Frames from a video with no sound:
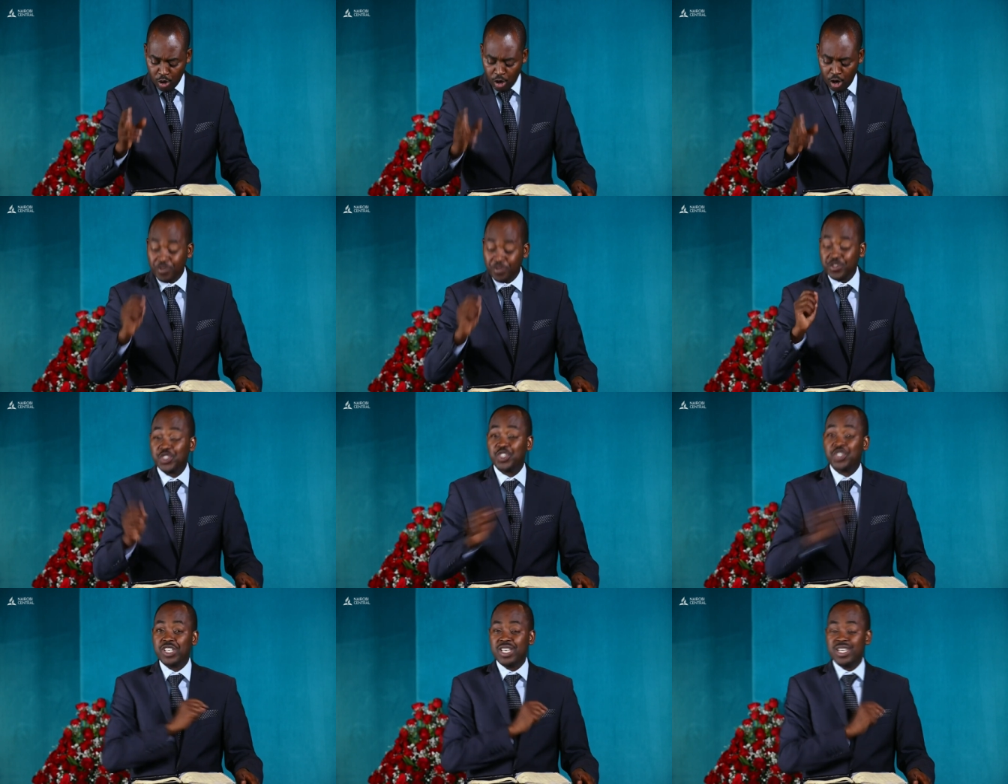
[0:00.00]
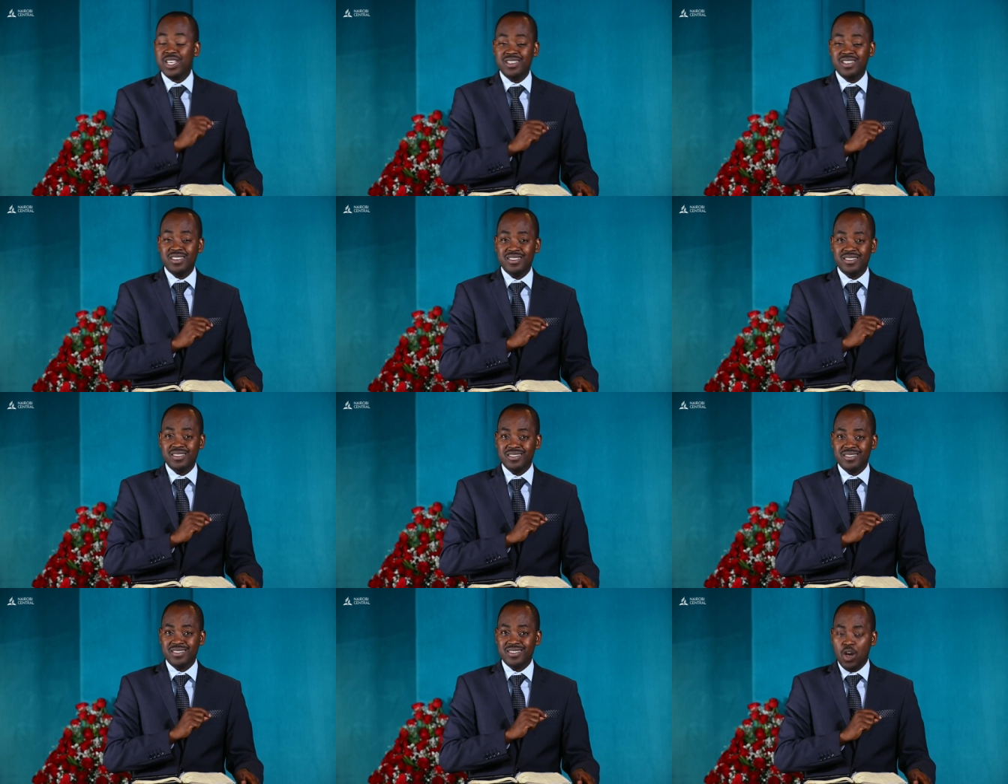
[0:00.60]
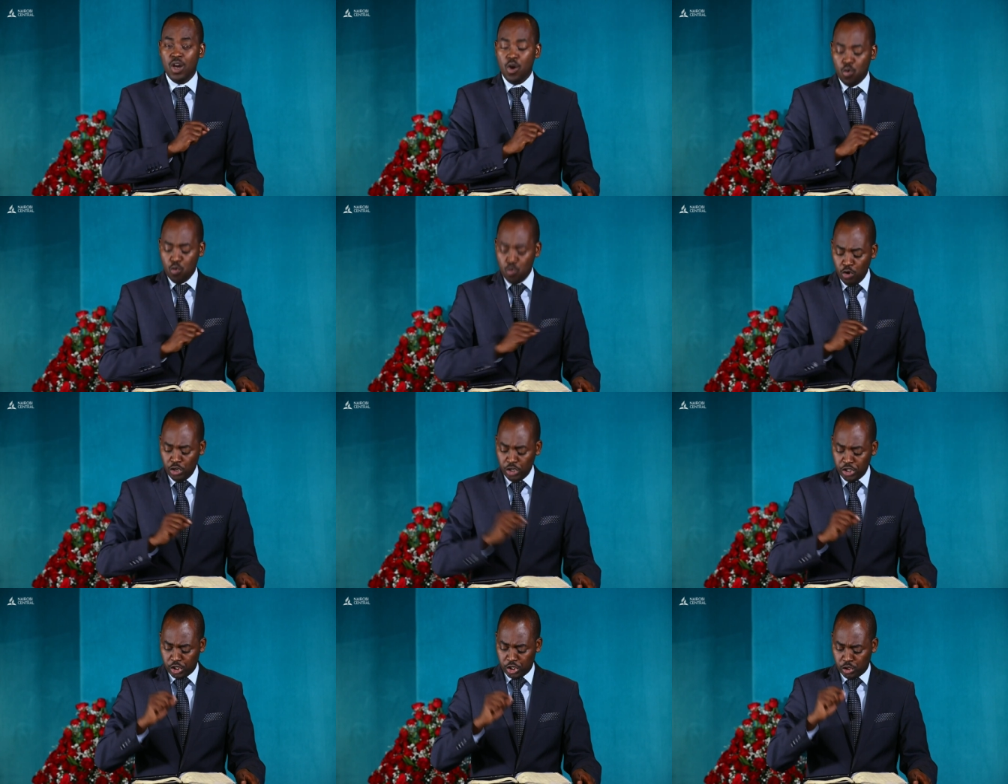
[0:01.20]
of sin
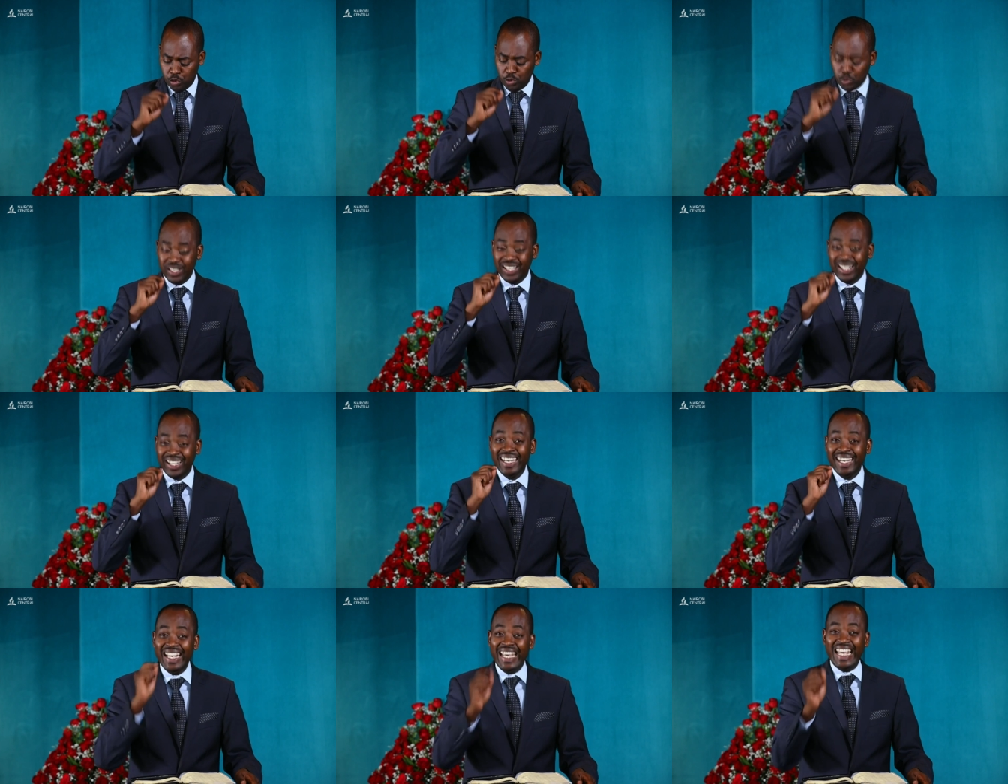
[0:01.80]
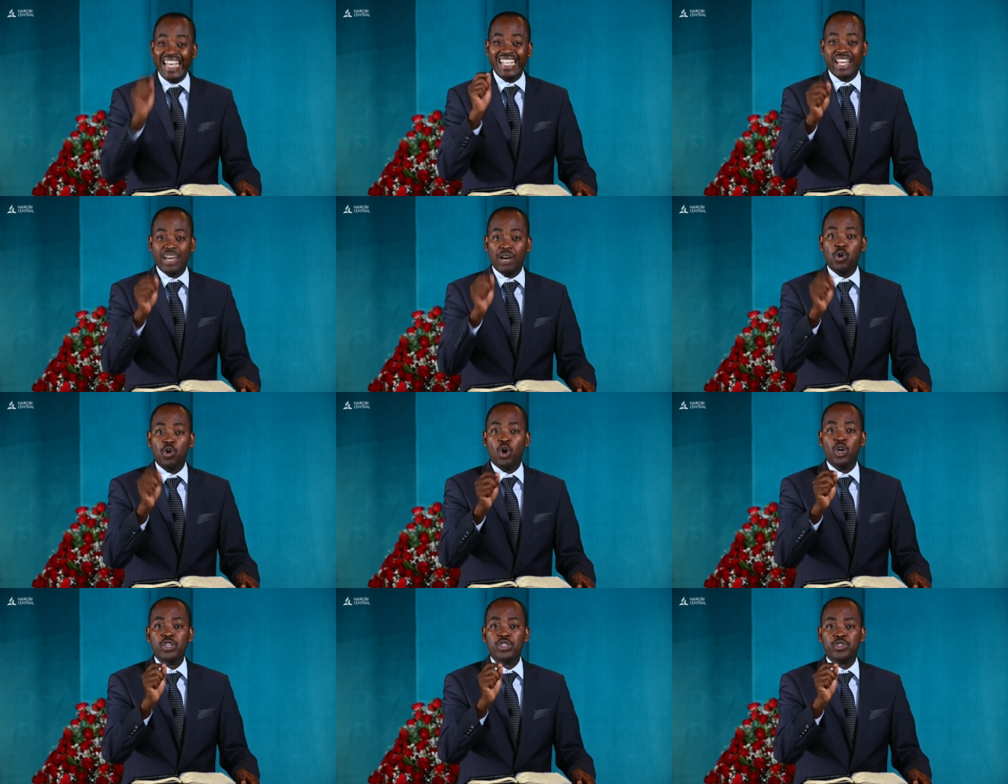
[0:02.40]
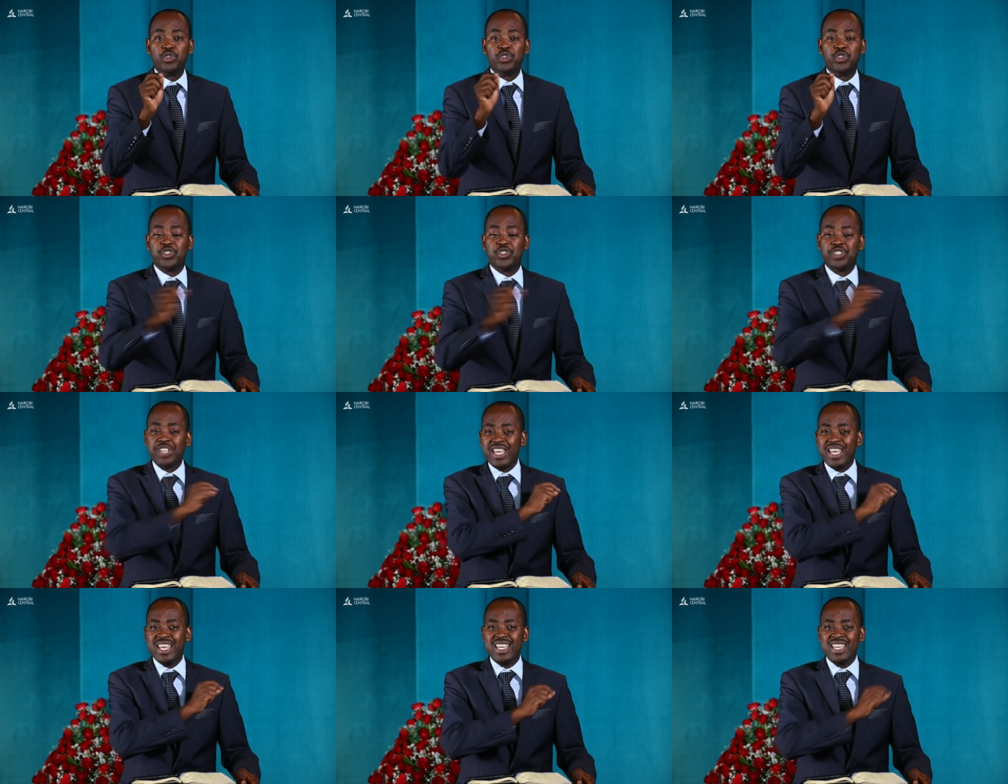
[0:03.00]
was to lead the world to
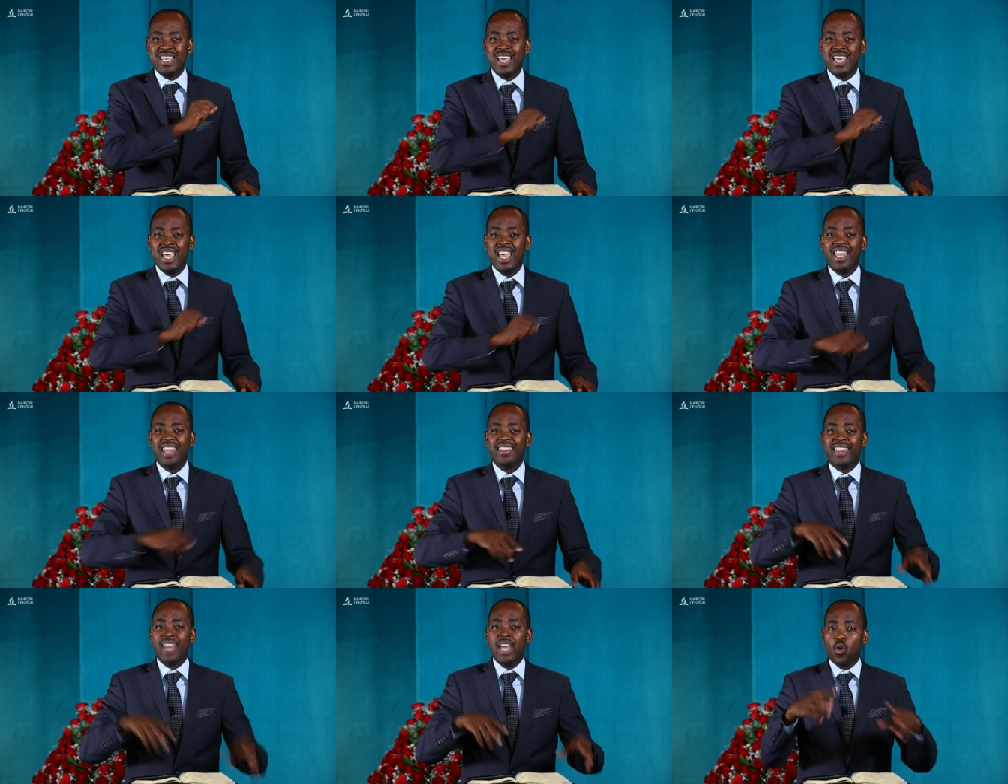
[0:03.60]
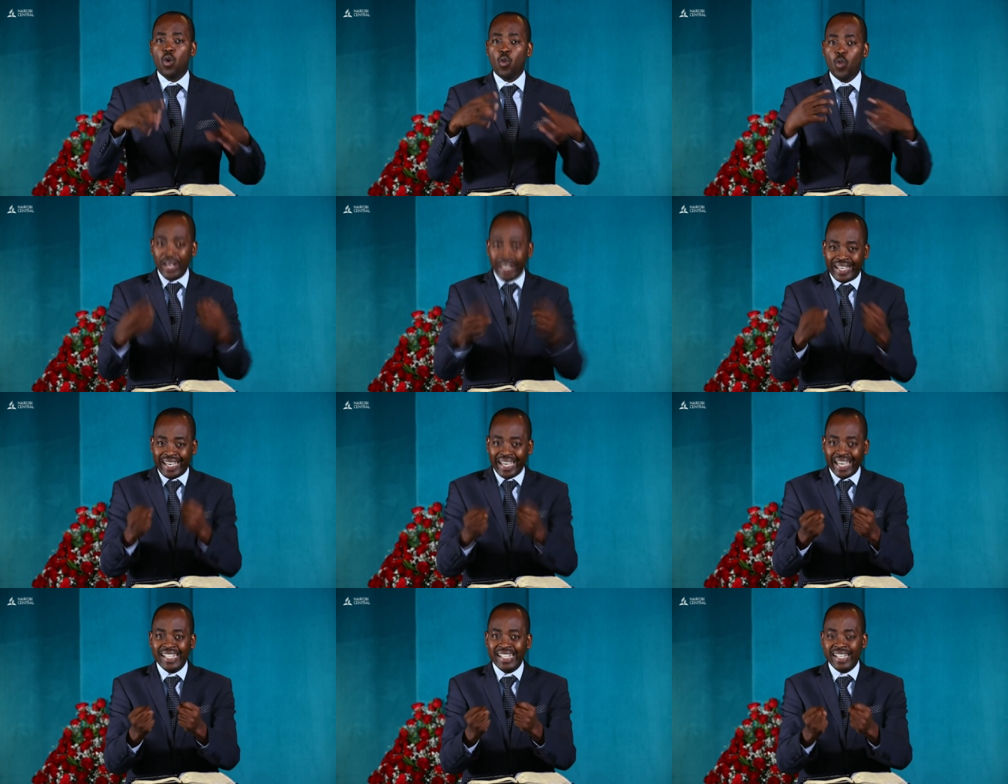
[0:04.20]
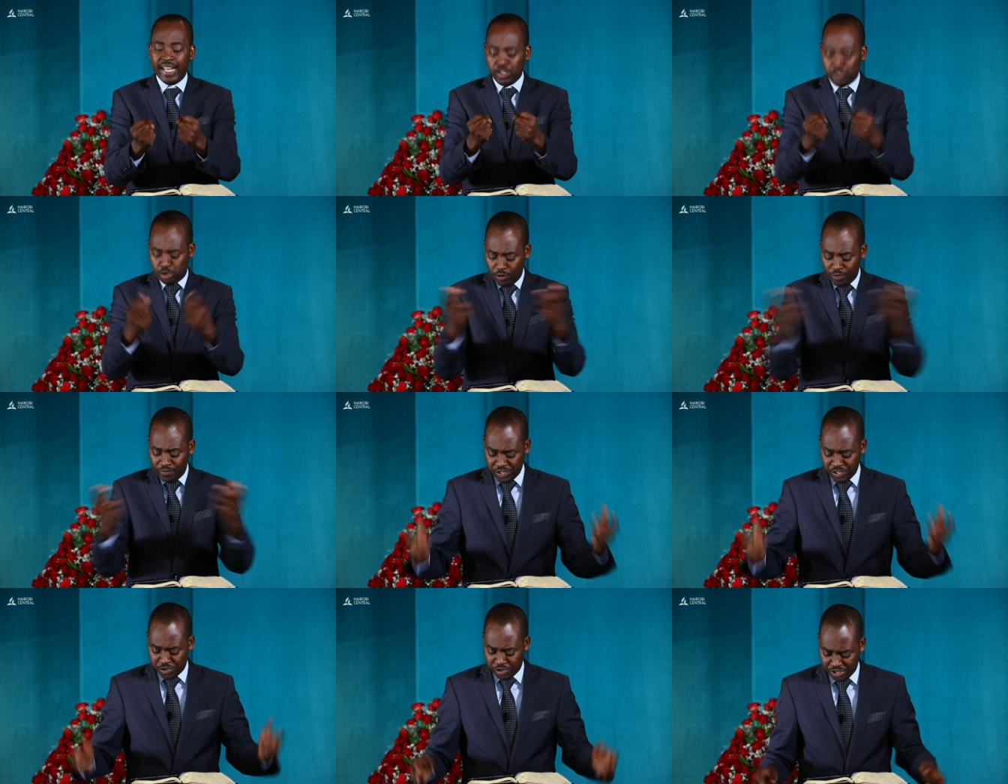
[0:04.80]
see the wickedness
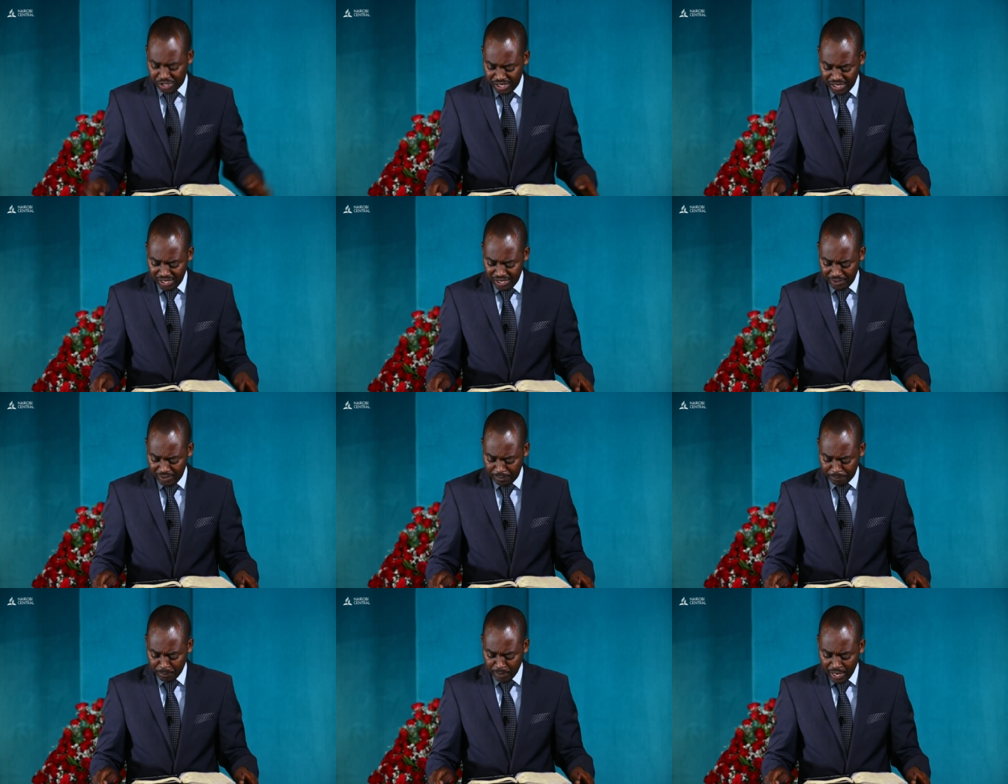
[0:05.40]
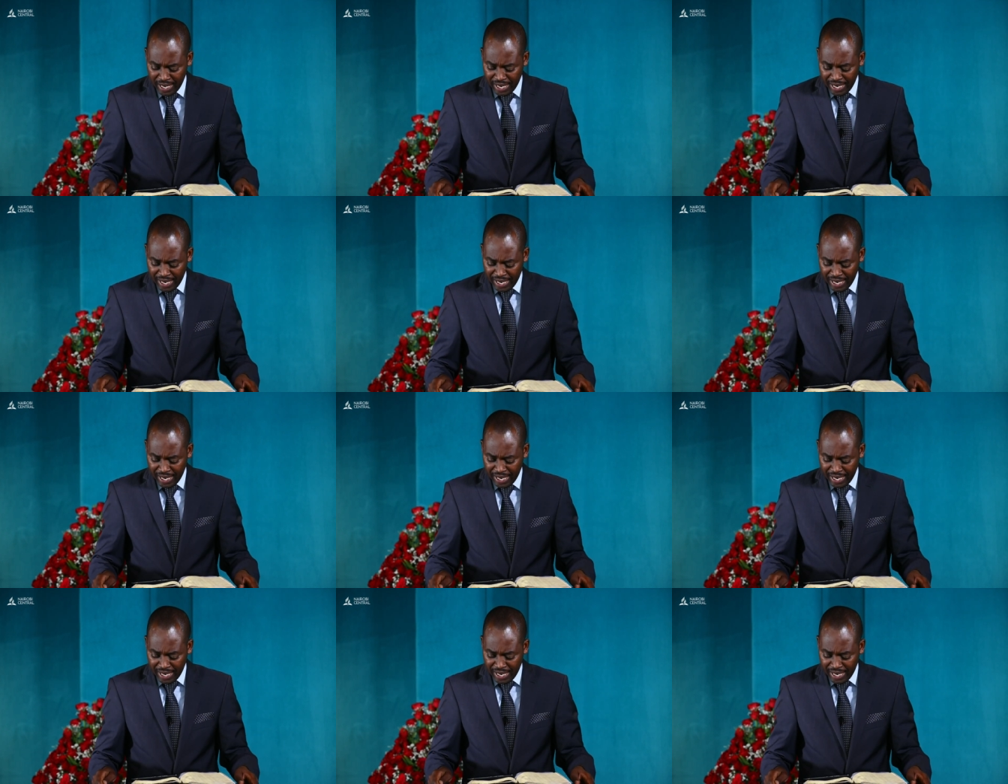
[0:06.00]
of the sin